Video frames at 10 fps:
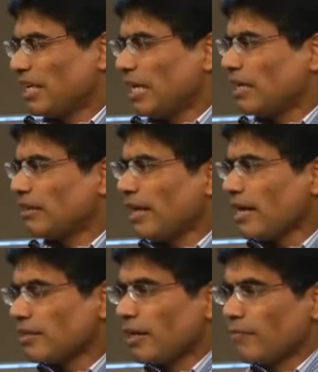And at
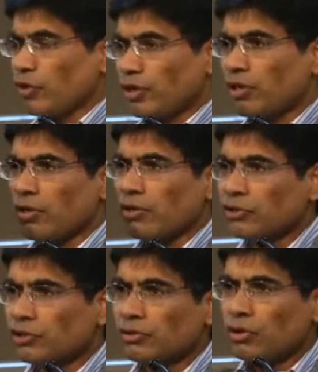that time, when the
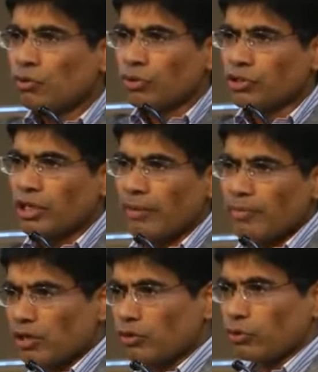nurse was
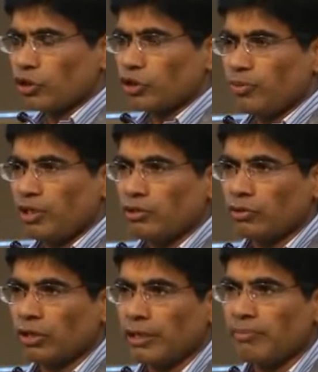coming towards me
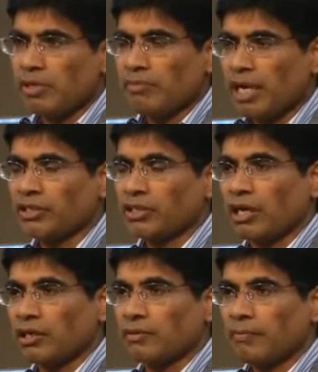to give me my
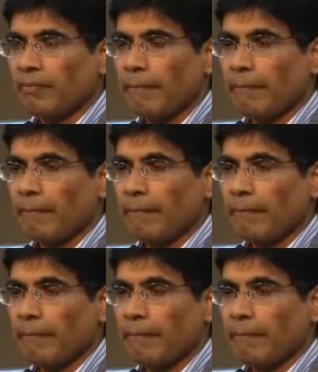son,